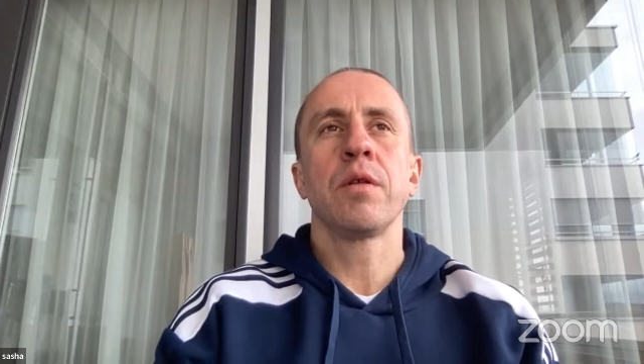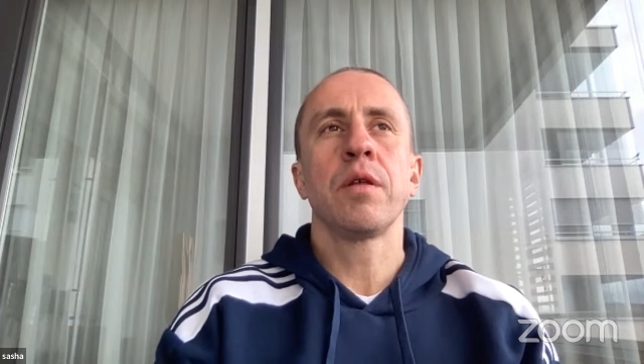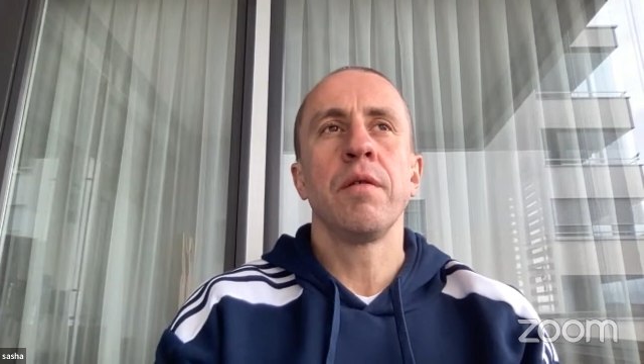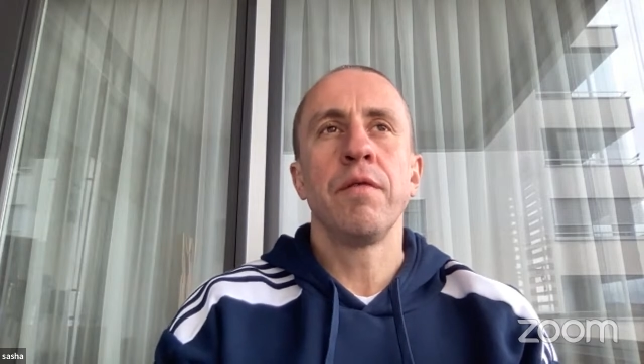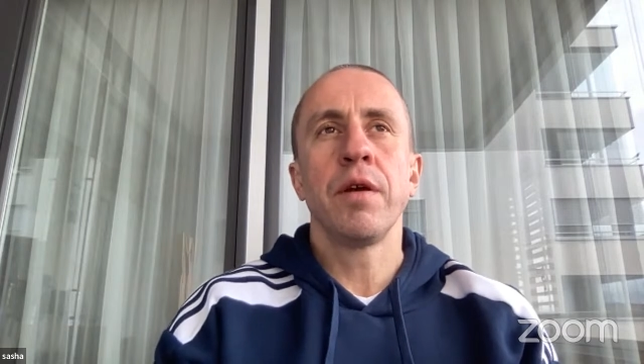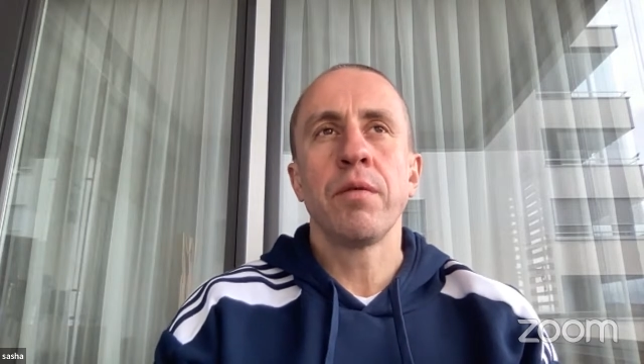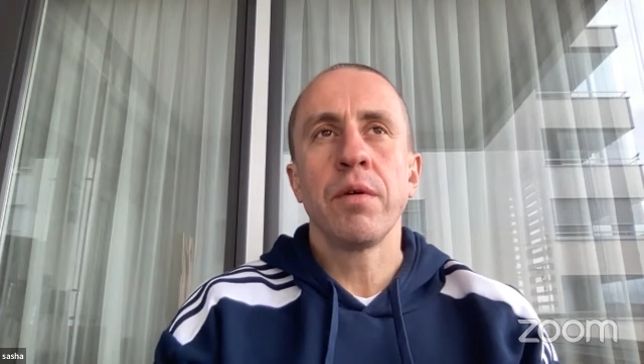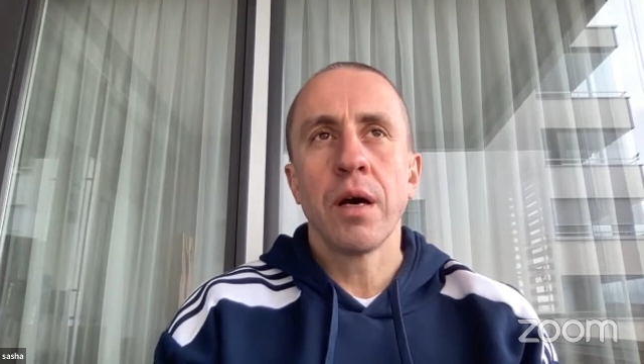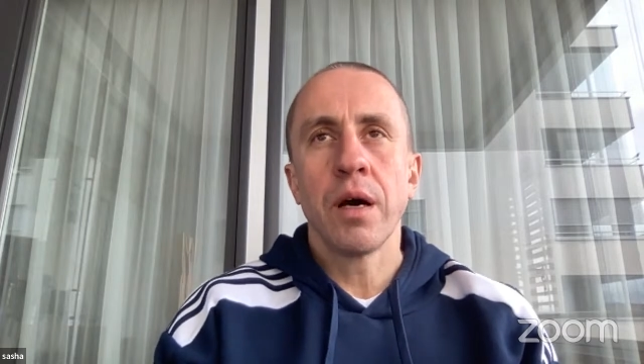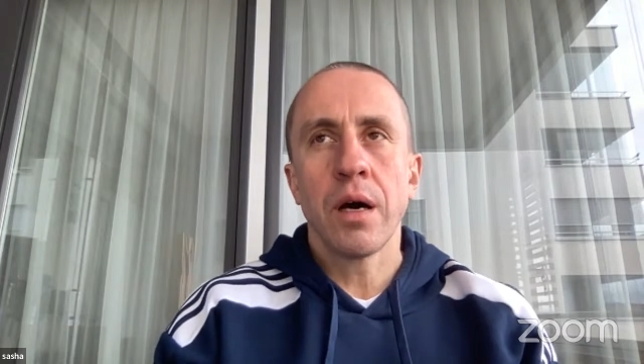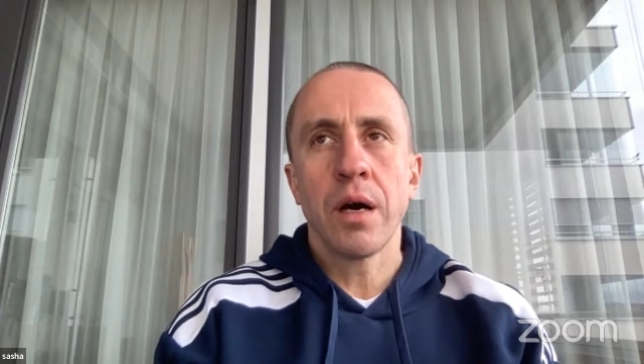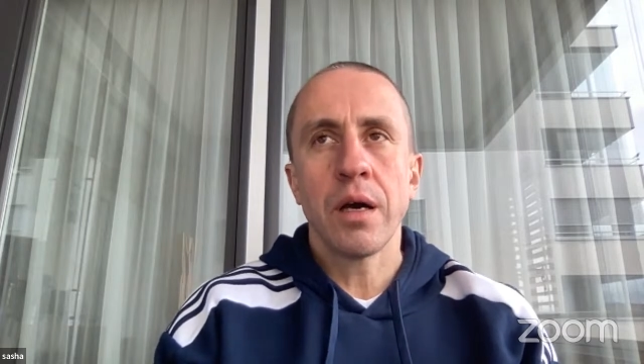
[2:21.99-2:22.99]
was a very
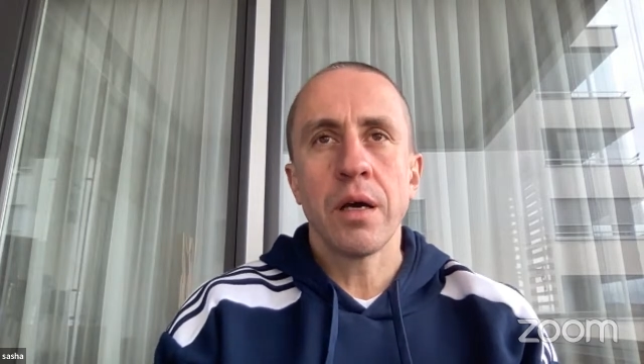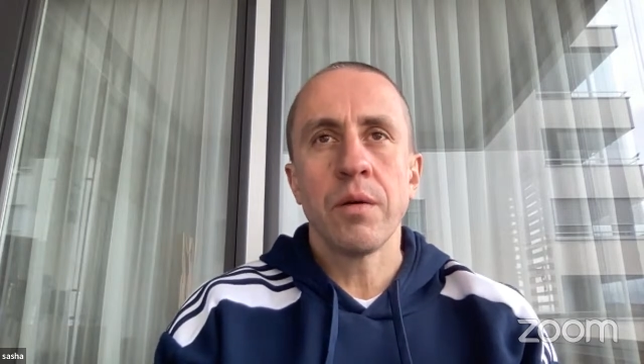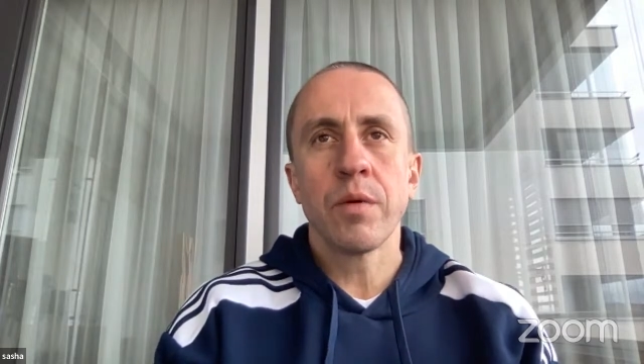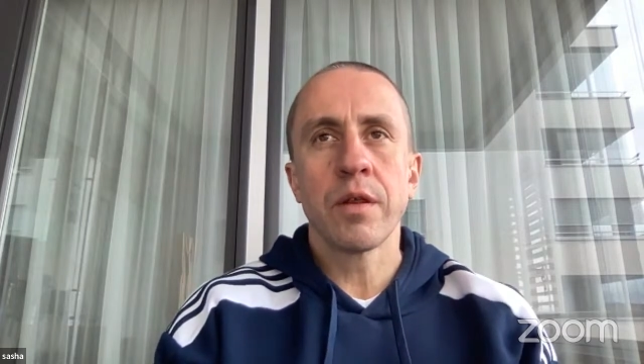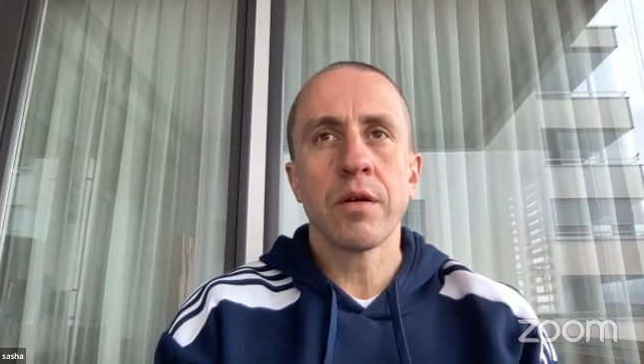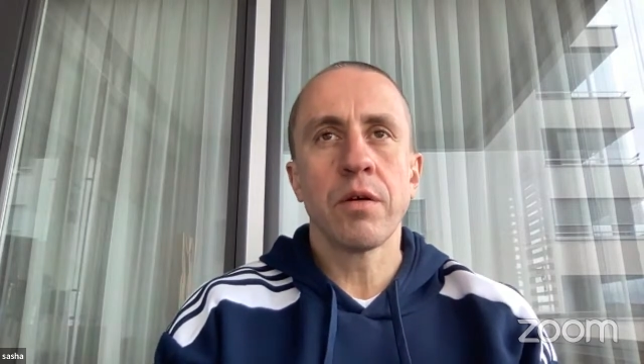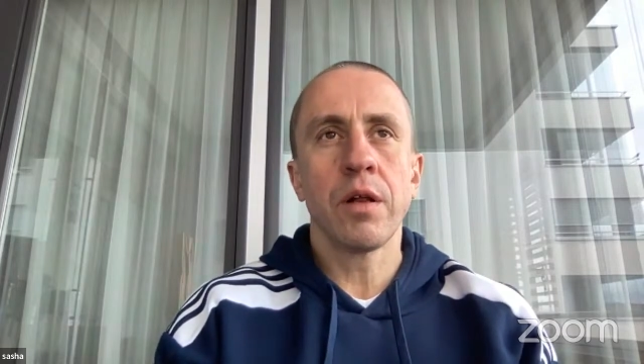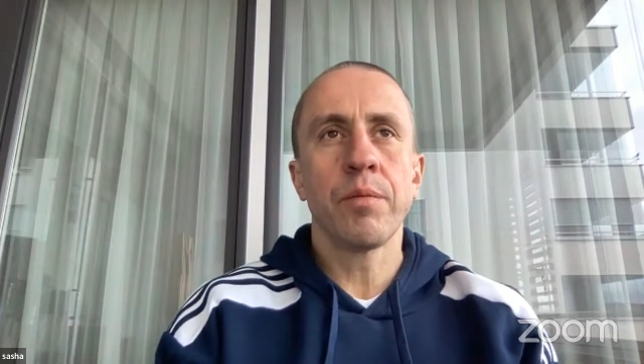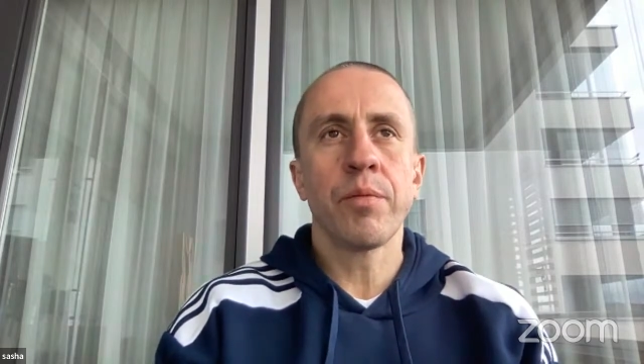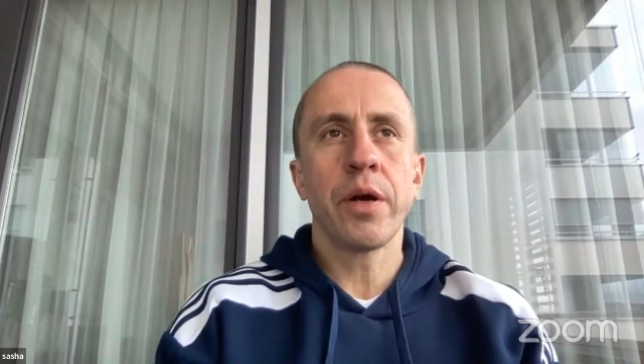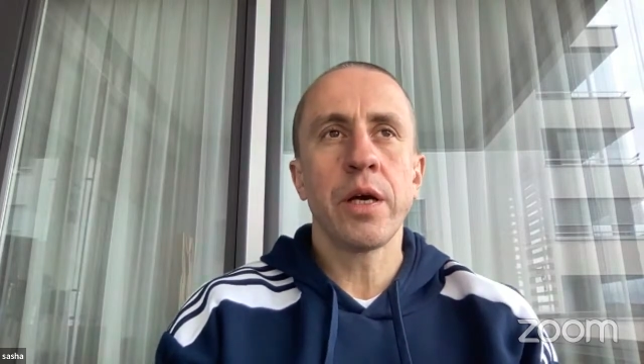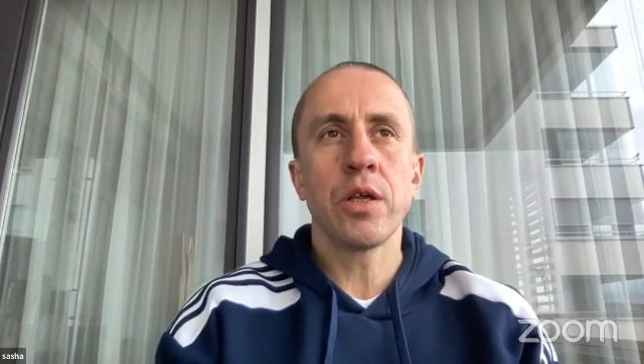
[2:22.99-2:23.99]
high
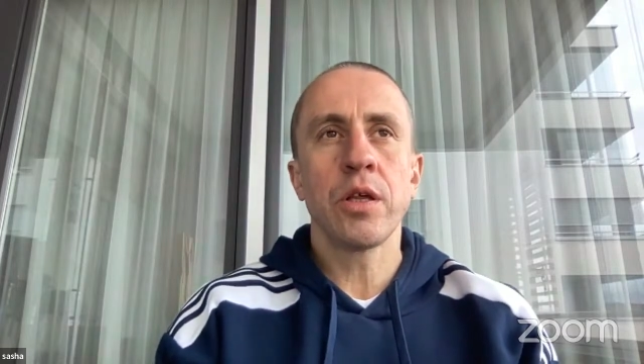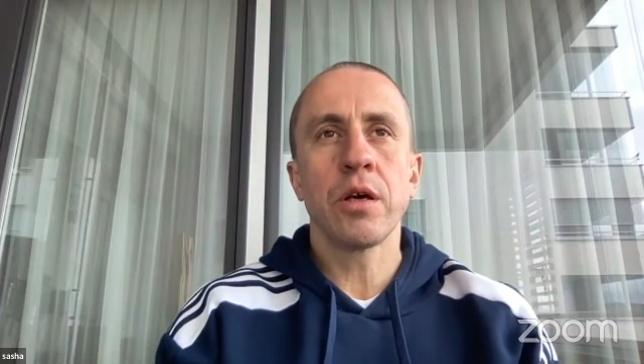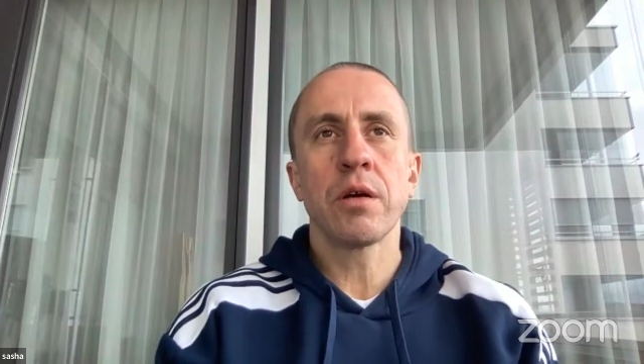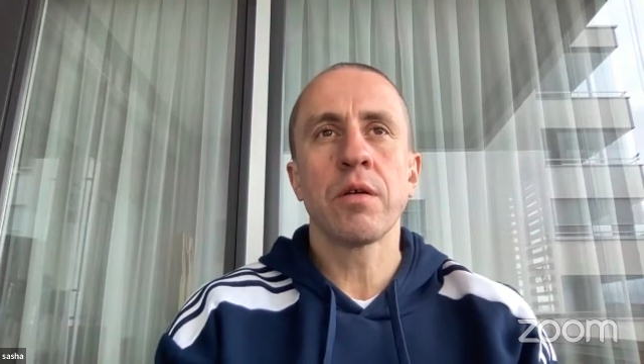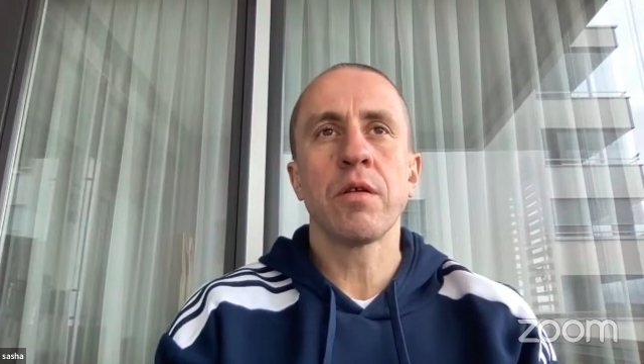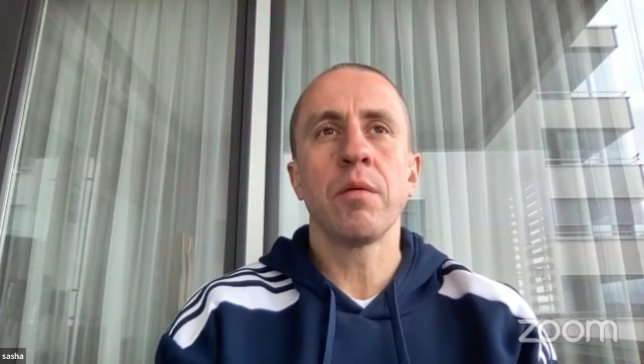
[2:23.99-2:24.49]
withdrawal pressure.